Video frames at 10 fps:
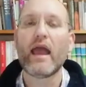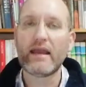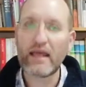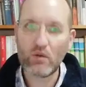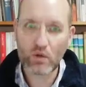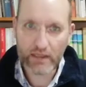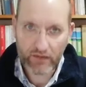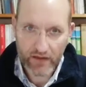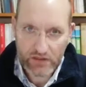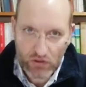and He will
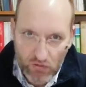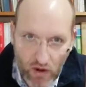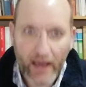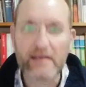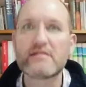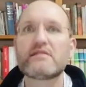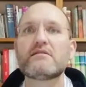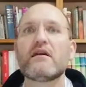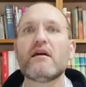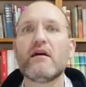give us
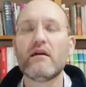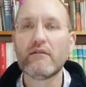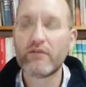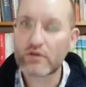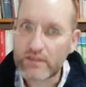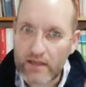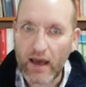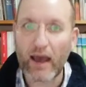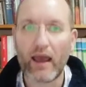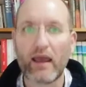grace for
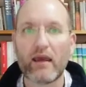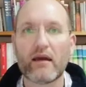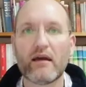today.